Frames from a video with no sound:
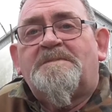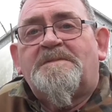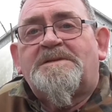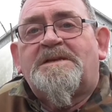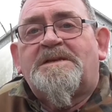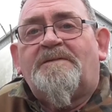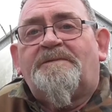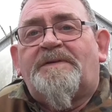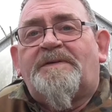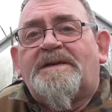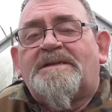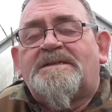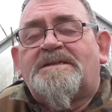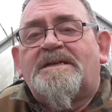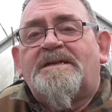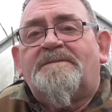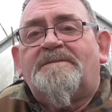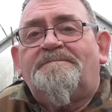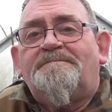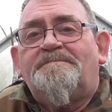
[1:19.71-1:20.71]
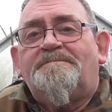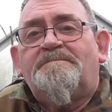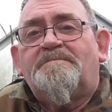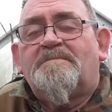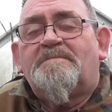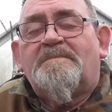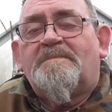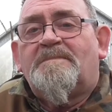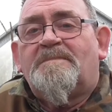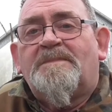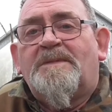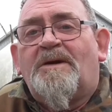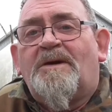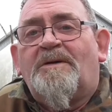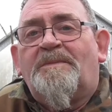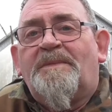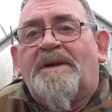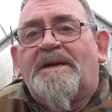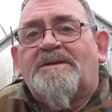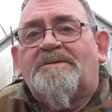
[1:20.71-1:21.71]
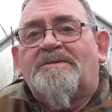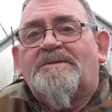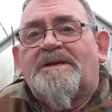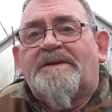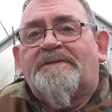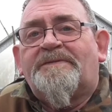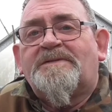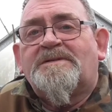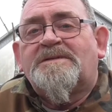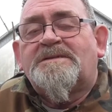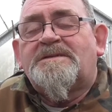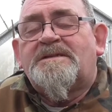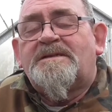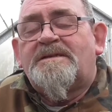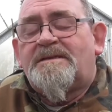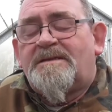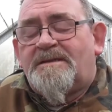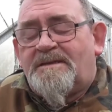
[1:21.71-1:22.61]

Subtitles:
still fits it, no, it made no difference.